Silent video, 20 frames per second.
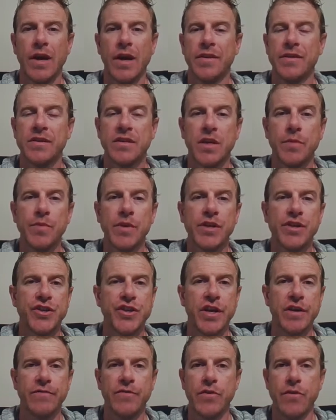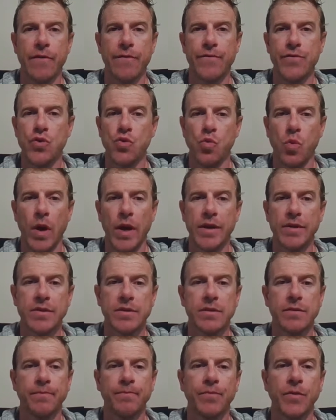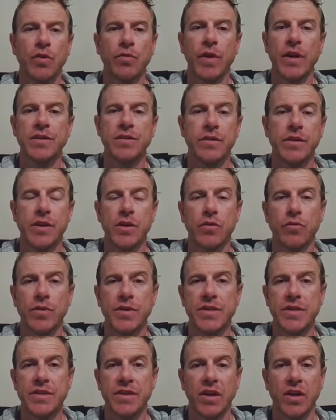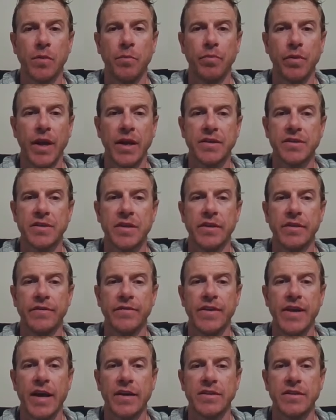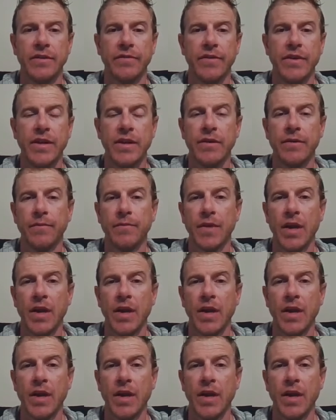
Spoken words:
This can be achieved in a few ways, gradually increasing the complexity of the activity,